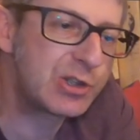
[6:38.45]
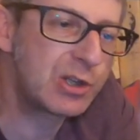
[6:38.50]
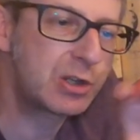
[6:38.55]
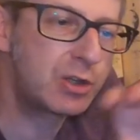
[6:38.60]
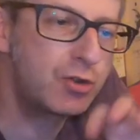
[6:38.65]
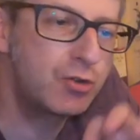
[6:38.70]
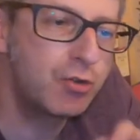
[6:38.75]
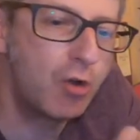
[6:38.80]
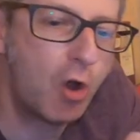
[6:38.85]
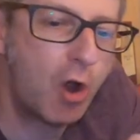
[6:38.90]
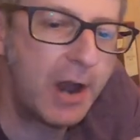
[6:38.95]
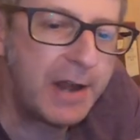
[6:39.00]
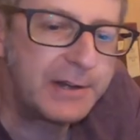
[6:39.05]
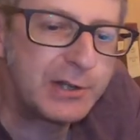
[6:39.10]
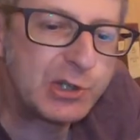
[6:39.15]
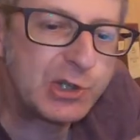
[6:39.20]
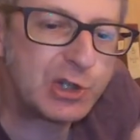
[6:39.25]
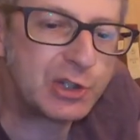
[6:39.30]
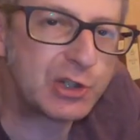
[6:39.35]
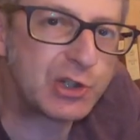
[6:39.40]
the
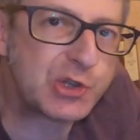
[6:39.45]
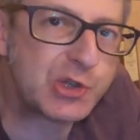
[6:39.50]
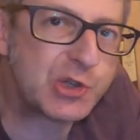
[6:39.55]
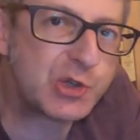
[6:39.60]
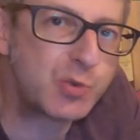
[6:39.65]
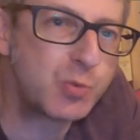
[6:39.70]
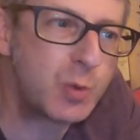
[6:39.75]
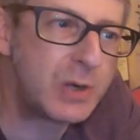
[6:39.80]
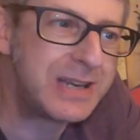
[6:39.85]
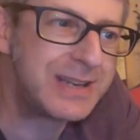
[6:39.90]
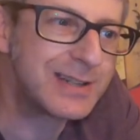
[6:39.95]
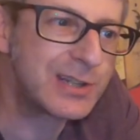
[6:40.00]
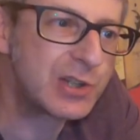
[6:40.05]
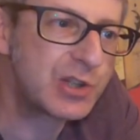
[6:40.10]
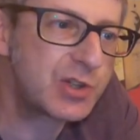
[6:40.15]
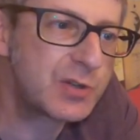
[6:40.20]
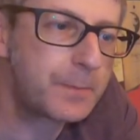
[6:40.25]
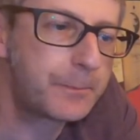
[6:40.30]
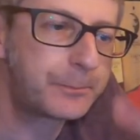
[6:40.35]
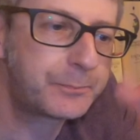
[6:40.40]
dryness and the
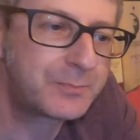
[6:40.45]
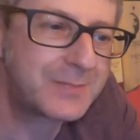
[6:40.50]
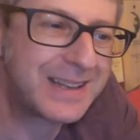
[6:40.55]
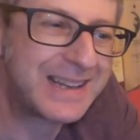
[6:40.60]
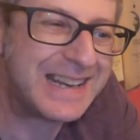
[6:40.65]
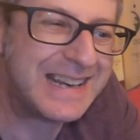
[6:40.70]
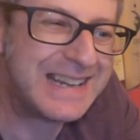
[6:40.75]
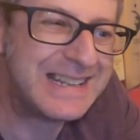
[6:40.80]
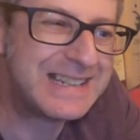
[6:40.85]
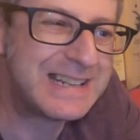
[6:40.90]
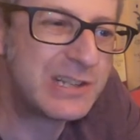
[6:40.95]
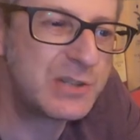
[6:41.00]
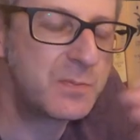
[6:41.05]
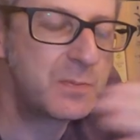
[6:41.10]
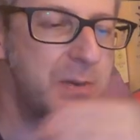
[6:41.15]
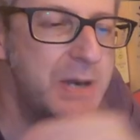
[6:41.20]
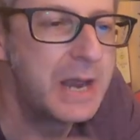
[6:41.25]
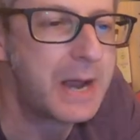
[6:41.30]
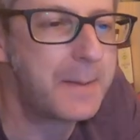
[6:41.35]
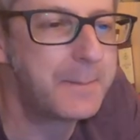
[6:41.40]
sweetness in this
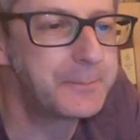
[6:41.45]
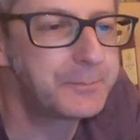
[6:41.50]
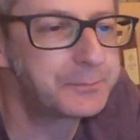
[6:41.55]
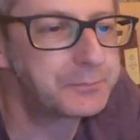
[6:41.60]
beer.